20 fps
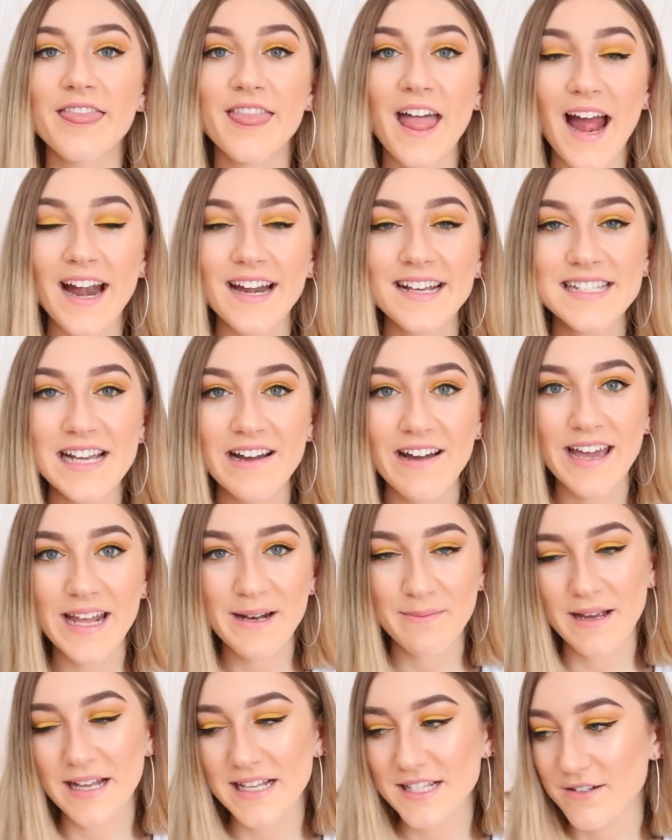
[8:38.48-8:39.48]
that is how I
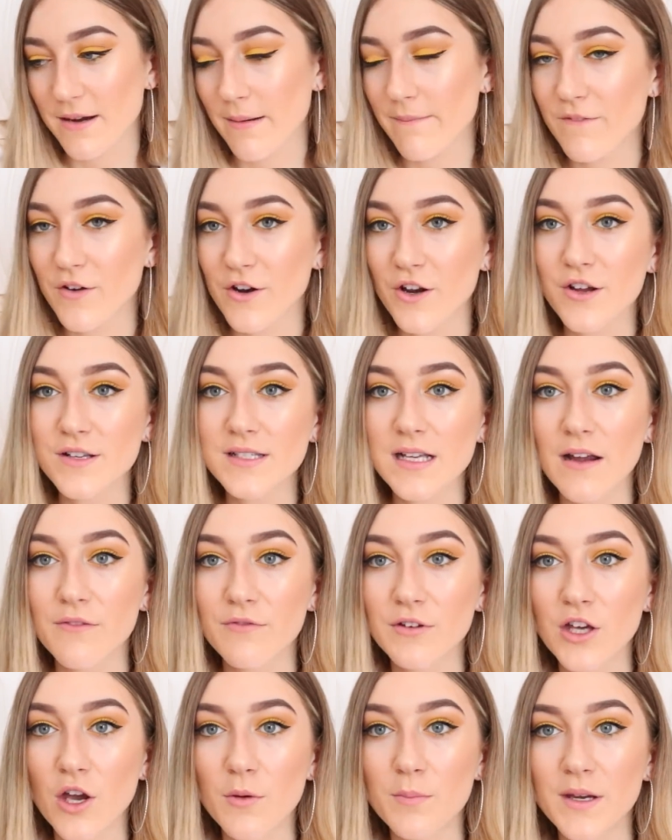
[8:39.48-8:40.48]
edit my Instagram photos. I
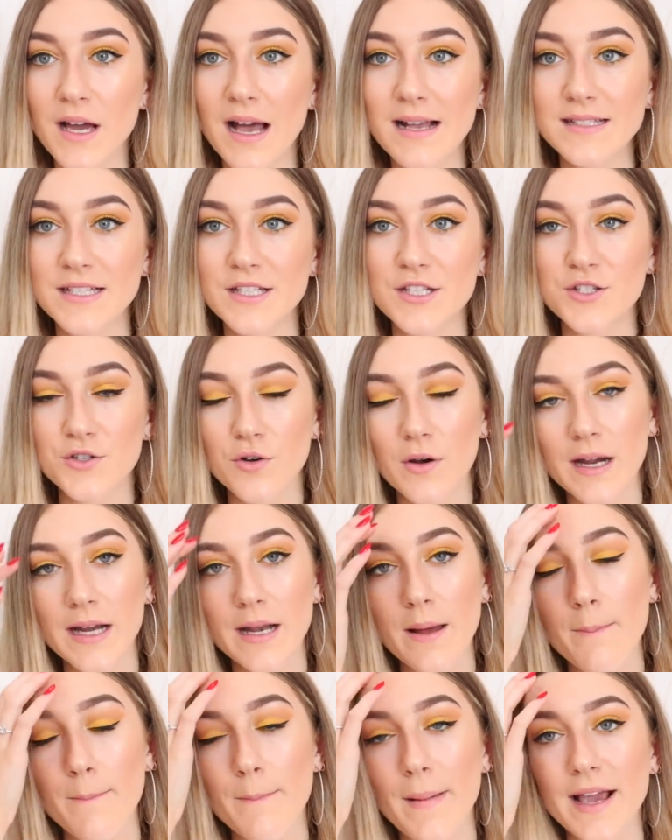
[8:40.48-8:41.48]
really hope you guys
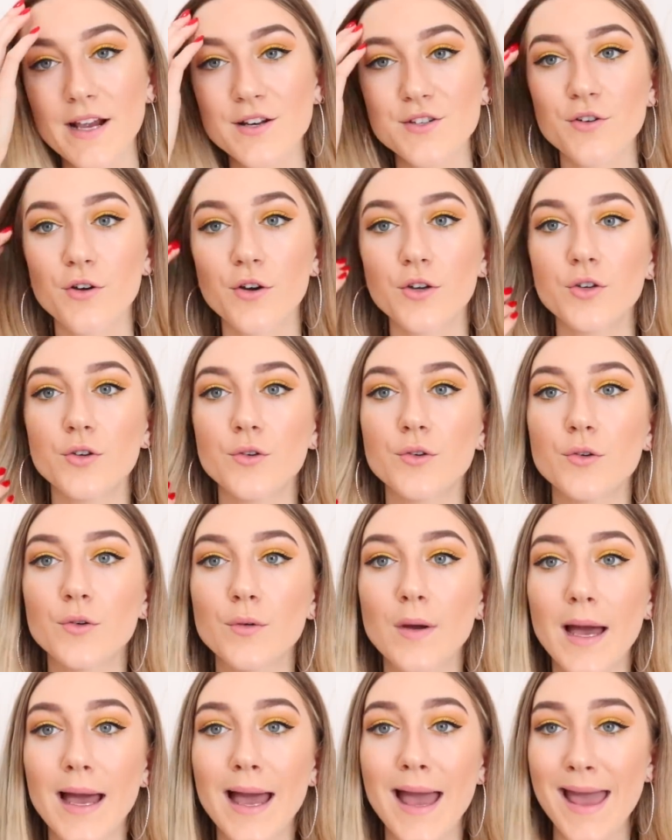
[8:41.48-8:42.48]
enjoyed. Make sure
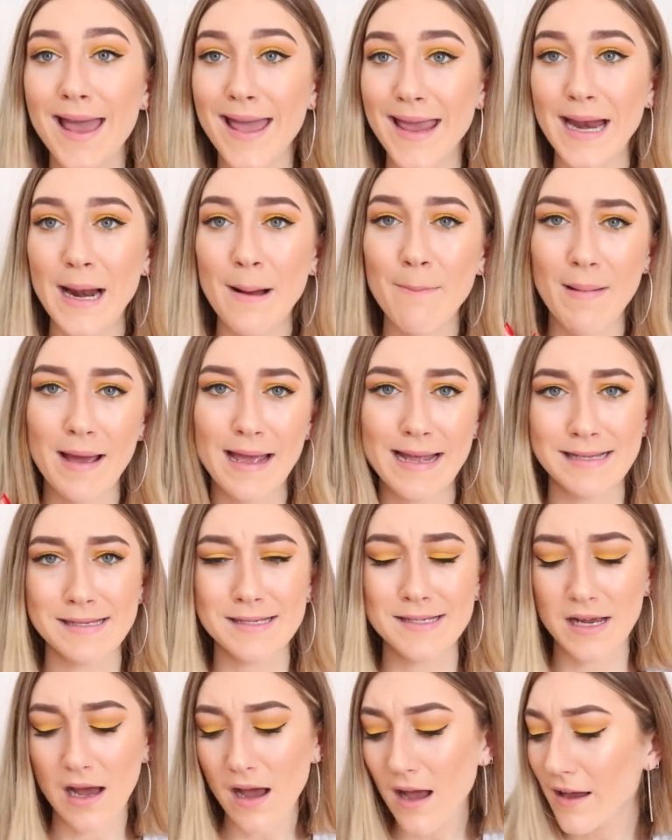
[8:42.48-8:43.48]
you hit up my
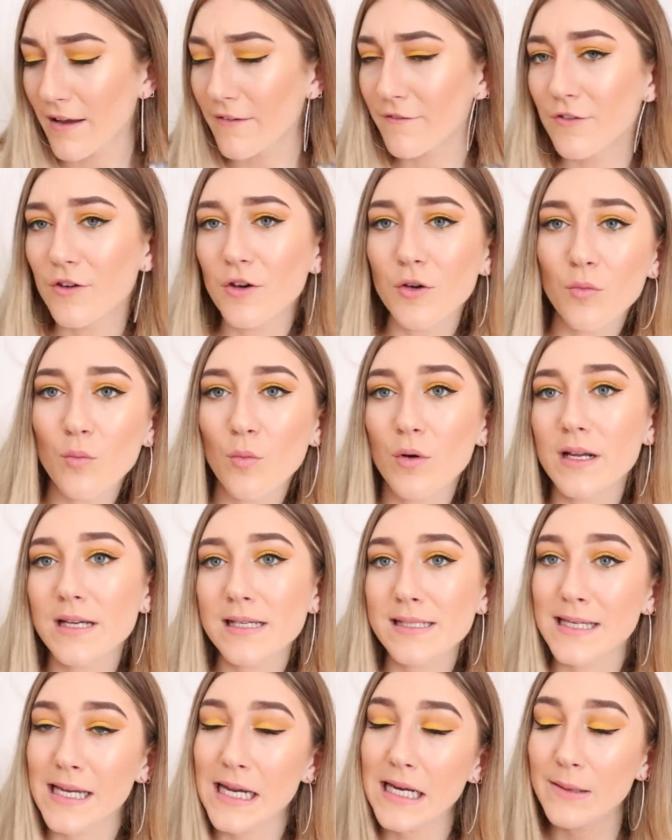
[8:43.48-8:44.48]
Insta if you want
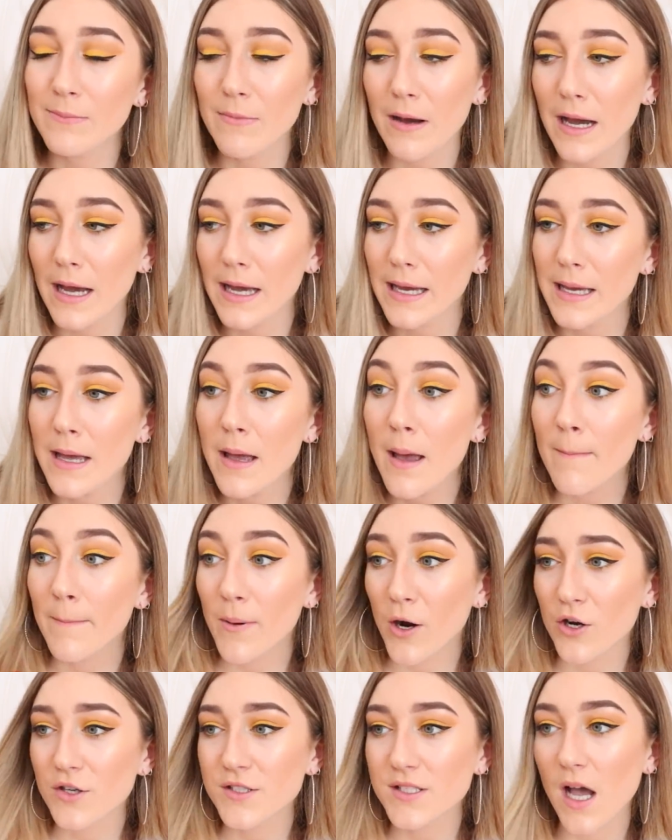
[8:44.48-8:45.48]
to see any of my
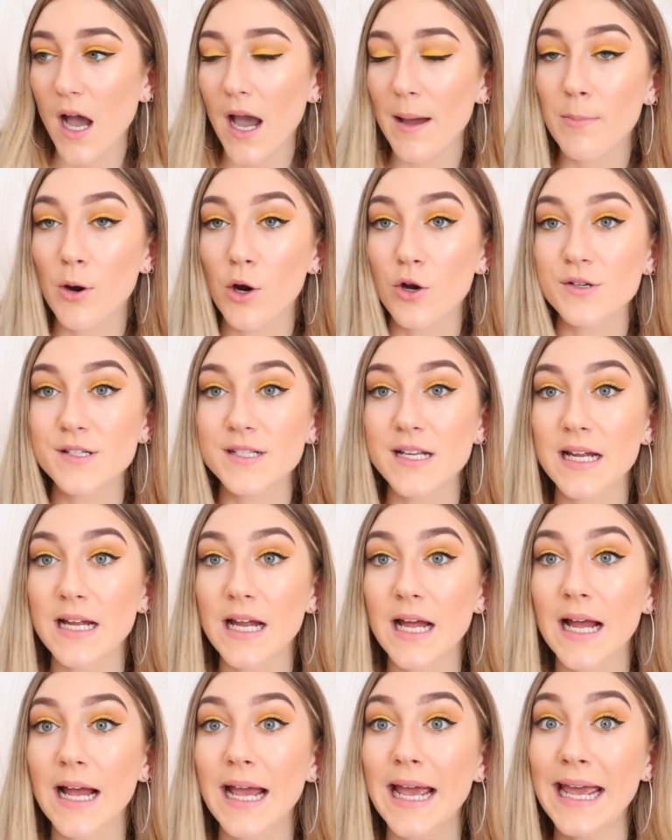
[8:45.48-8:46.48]
posts. I post
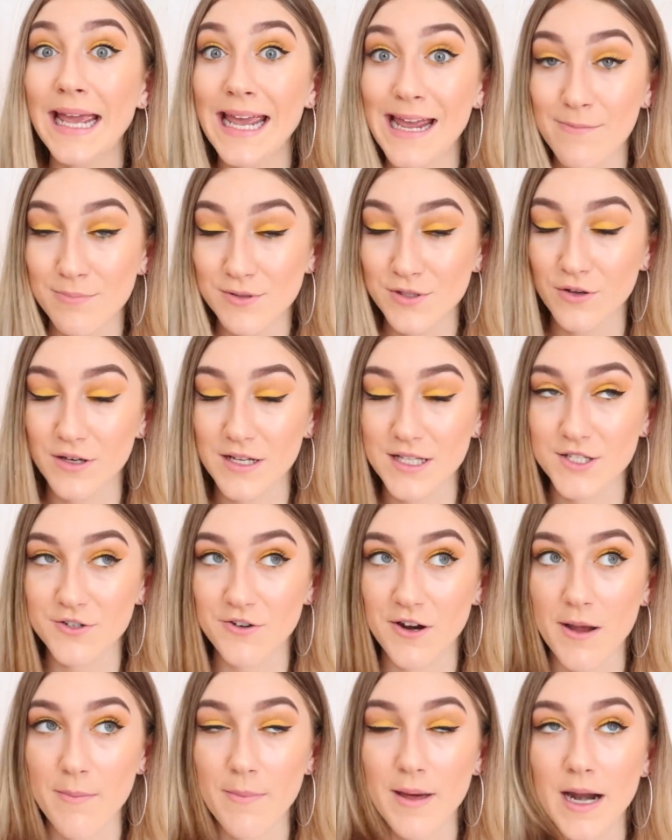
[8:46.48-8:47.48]
heaps on
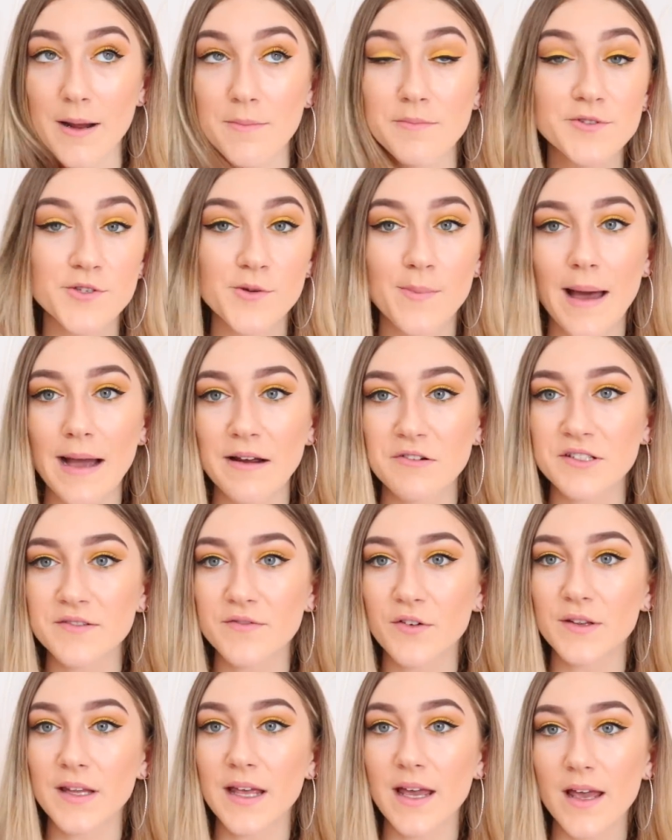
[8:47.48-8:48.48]
Instagram and I'm super
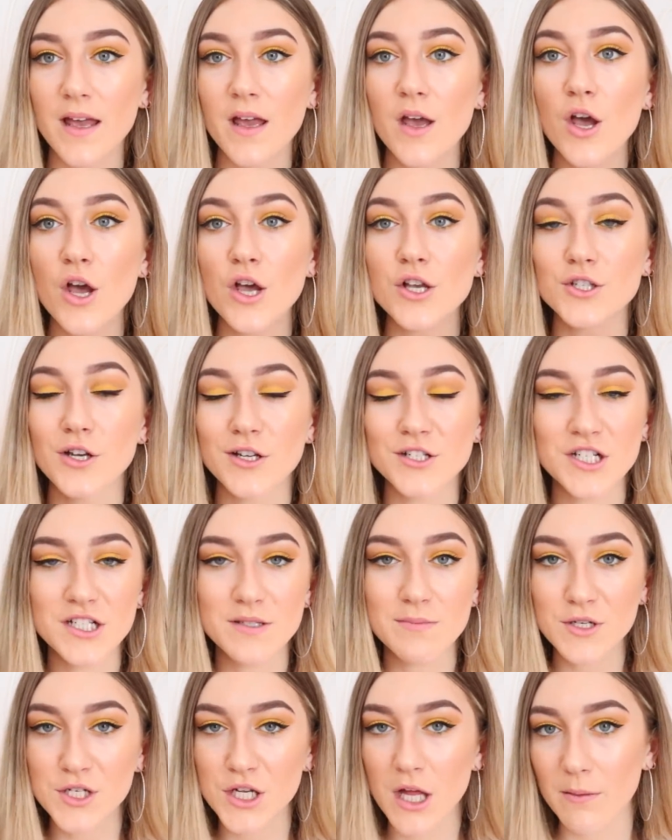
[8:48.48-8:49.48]
active on there. So it's
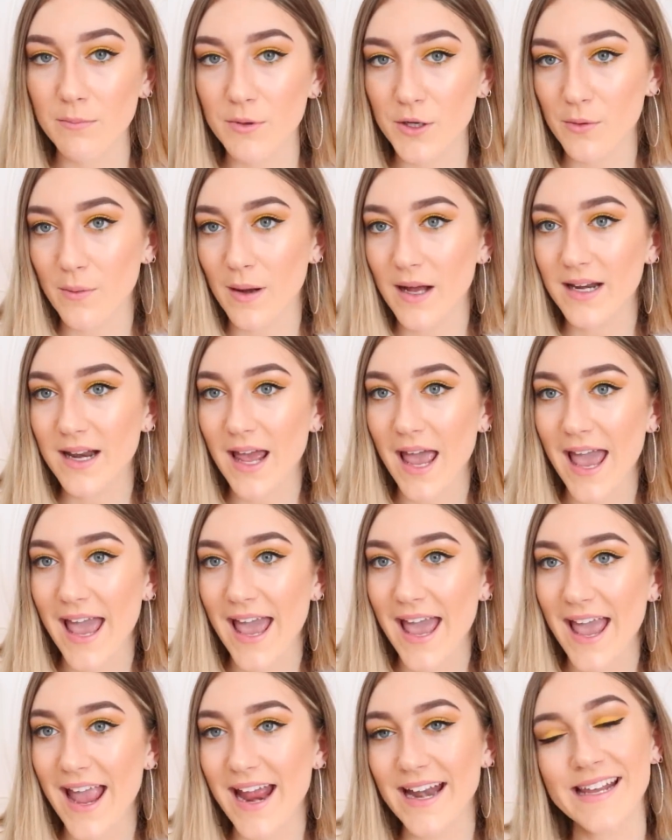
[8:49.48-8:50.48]
just Michelle Beauty One.
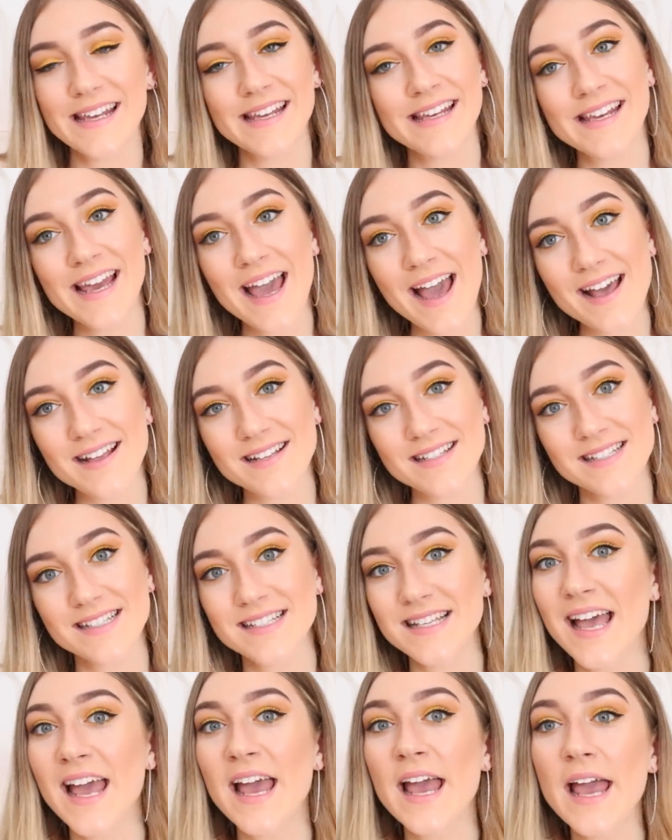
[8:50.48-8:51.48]
And
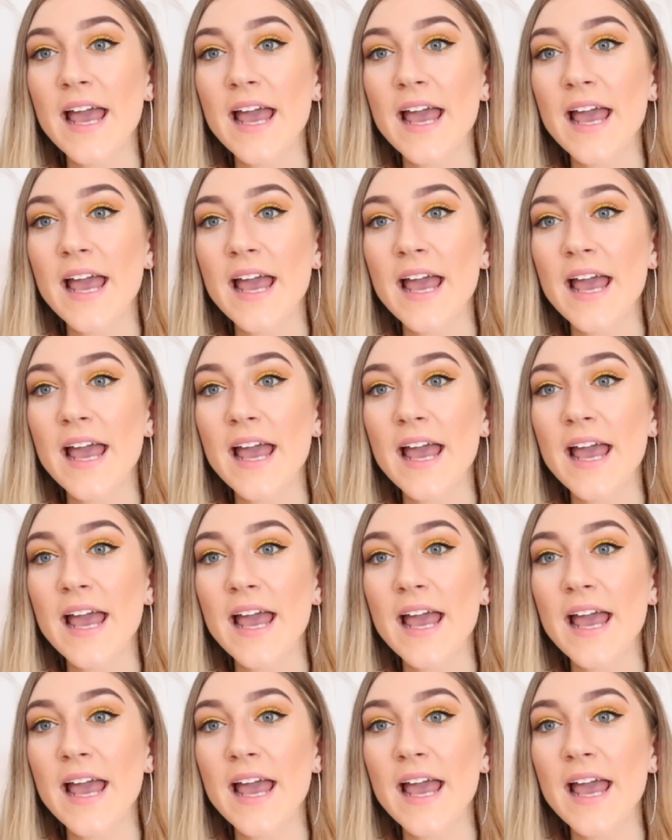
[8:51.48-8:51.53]
yes,